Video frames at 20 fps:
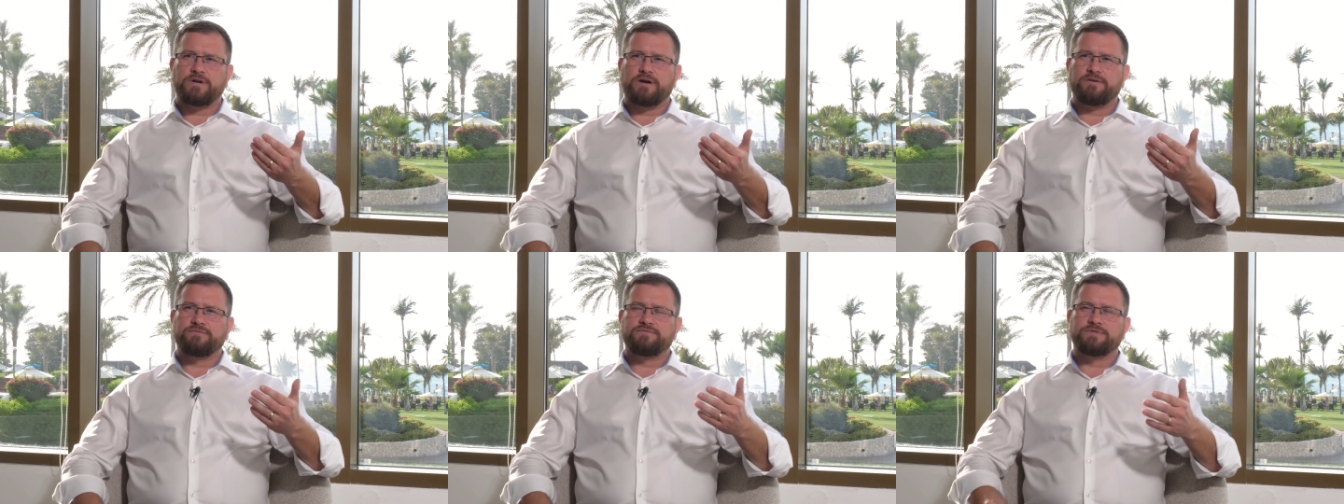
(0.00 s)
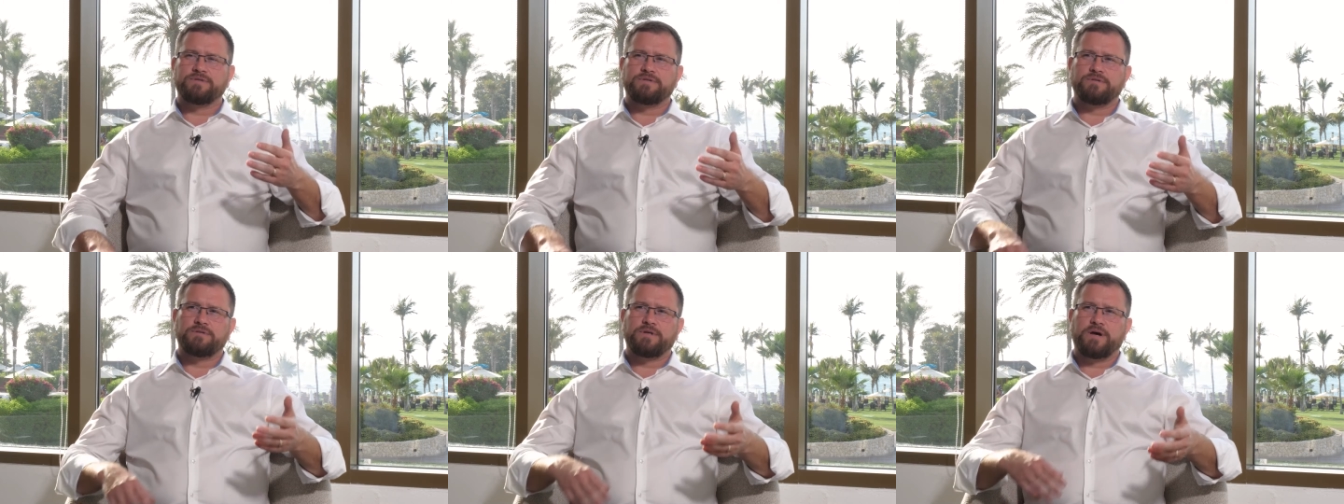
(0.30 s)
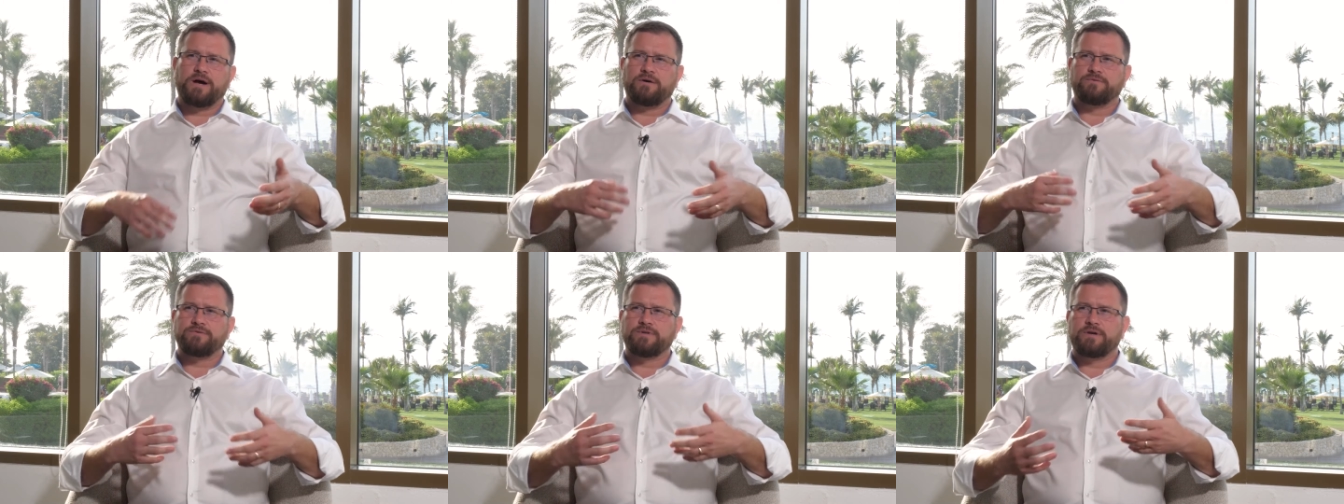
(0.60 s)
I've seen
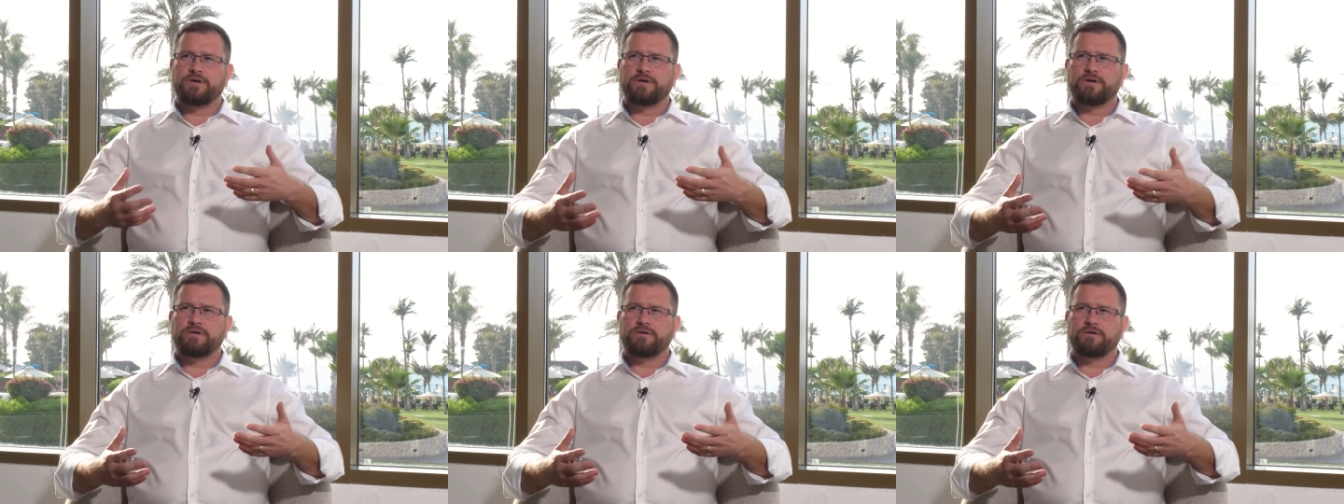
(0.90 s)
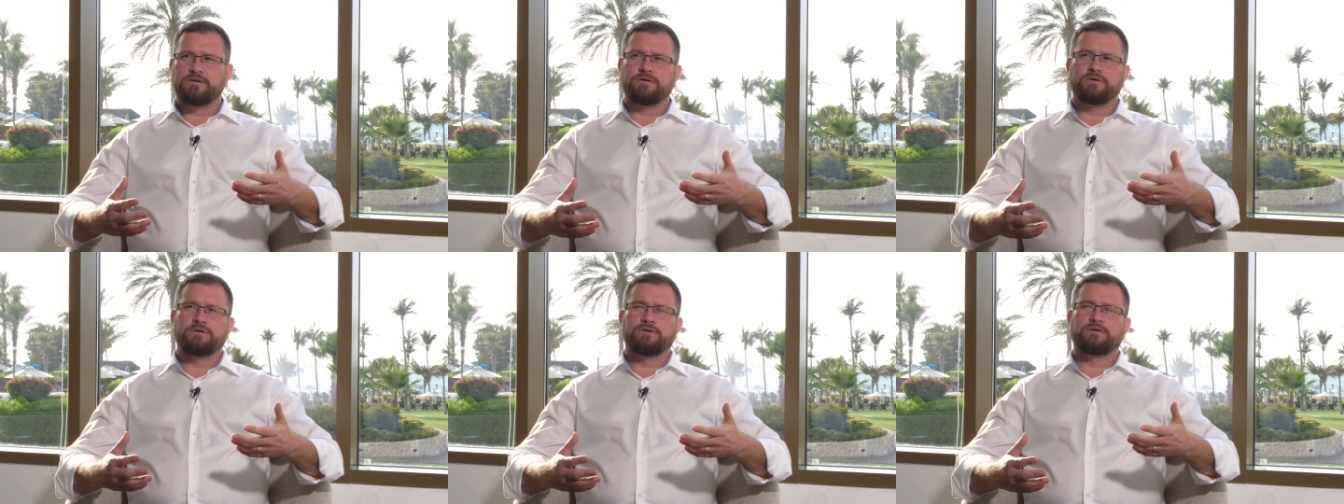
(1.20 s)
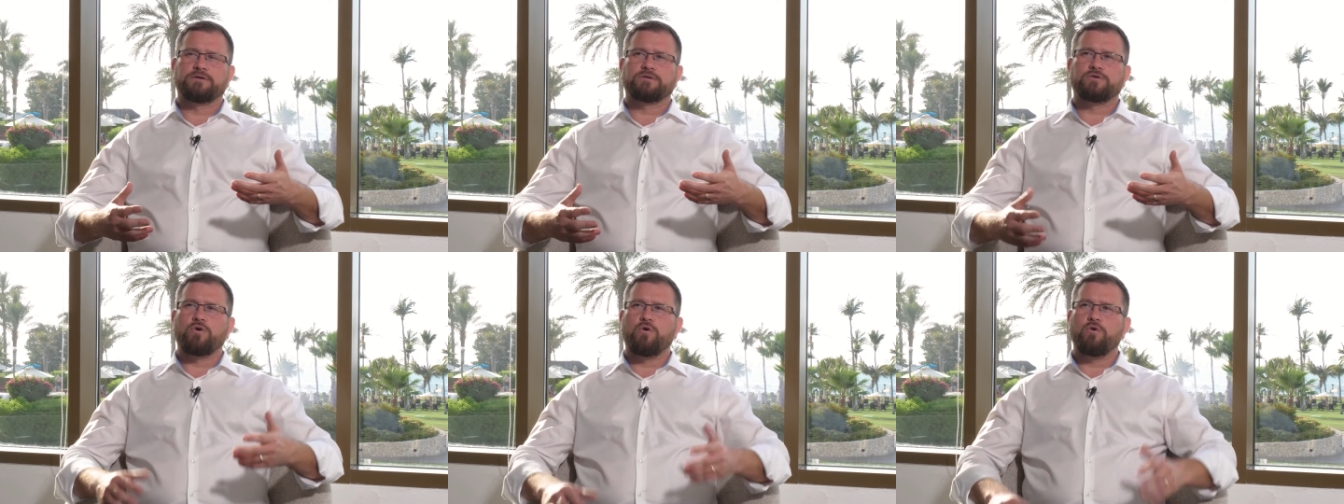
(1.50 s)
how they
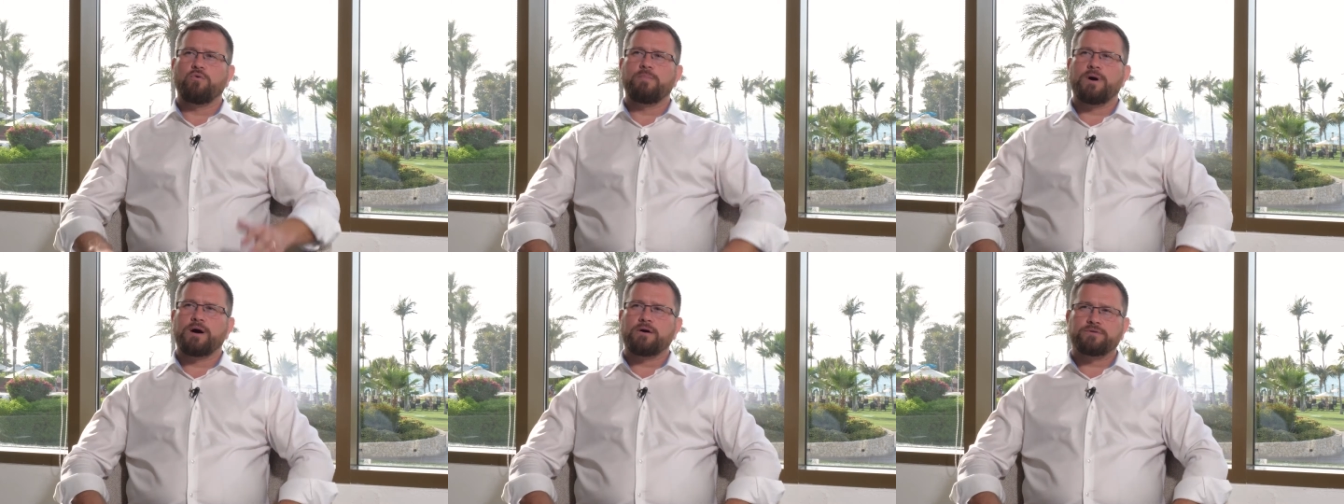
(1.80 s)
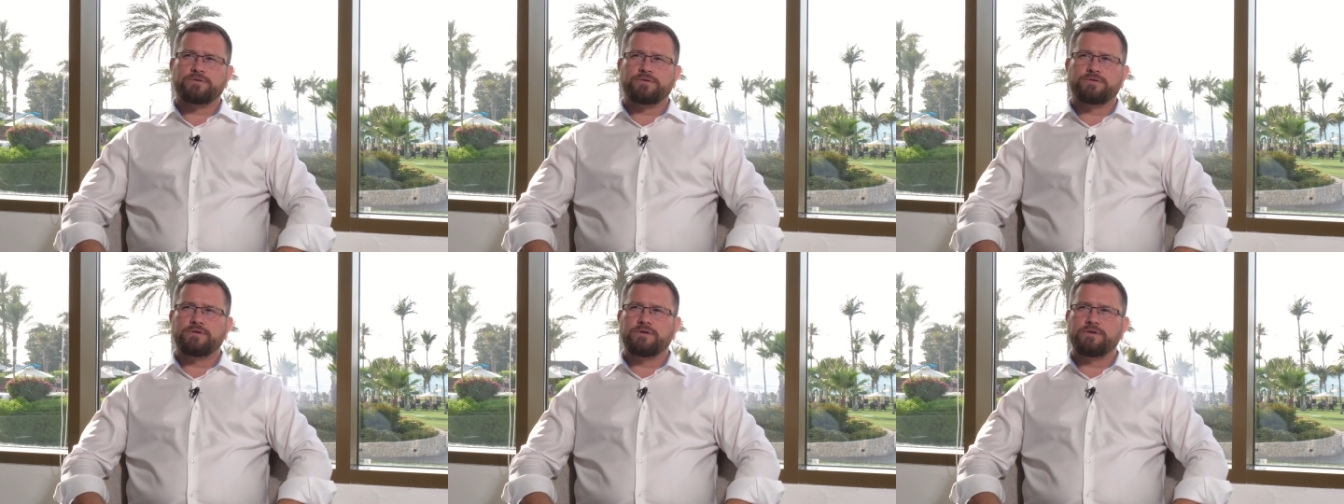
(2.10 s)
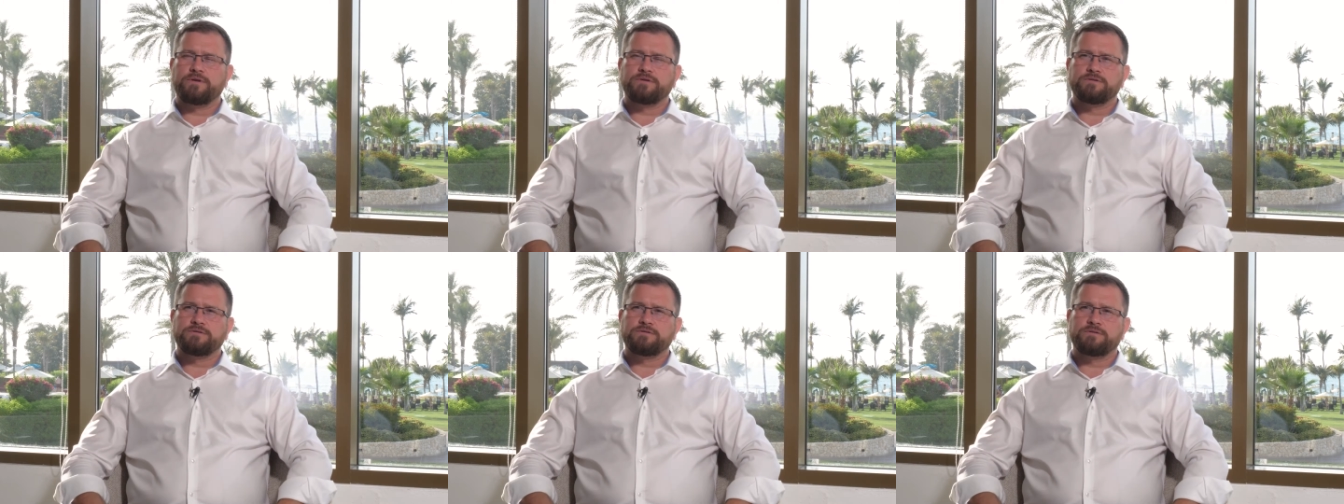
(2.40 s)
go about
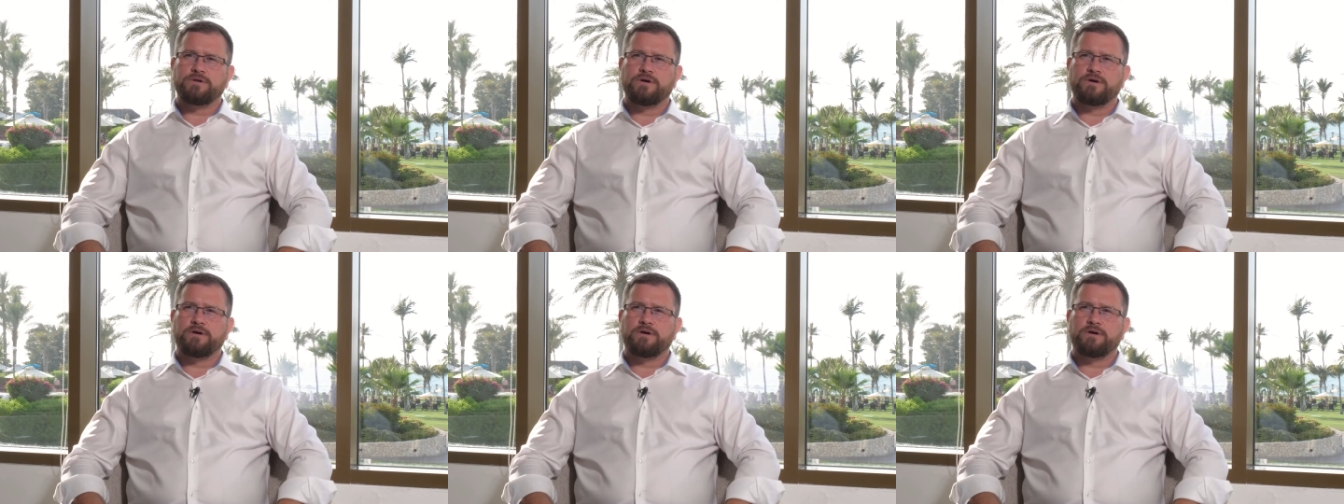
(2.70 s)
things.